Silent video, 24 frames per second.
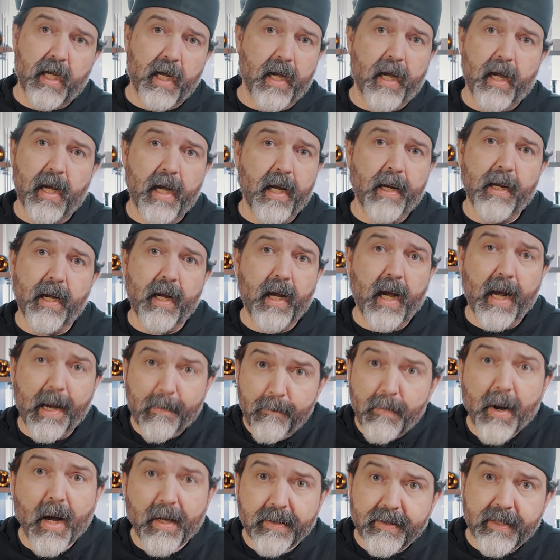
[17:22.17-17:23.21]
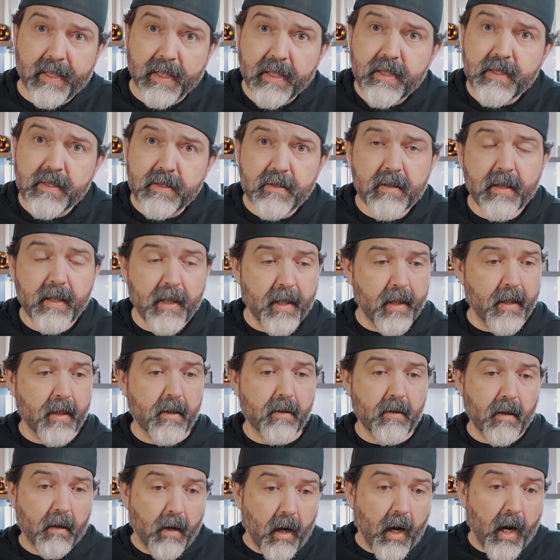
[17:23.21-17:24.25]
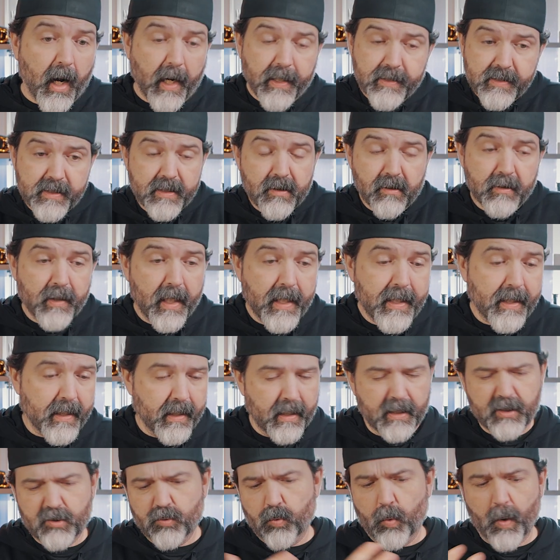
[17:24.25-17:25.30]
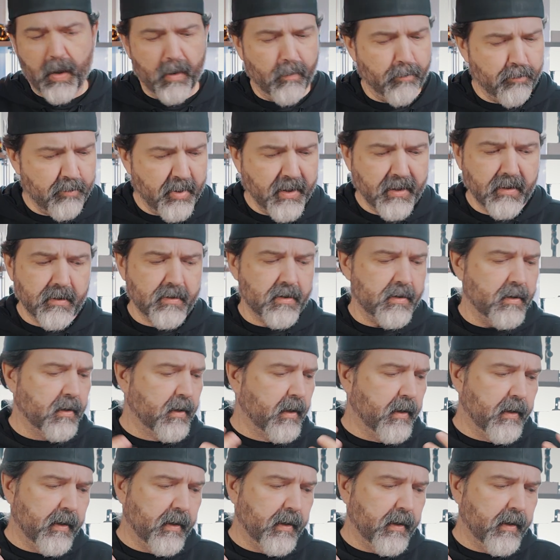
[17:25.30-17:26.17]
I, I I bought this and I still like it. It's well built.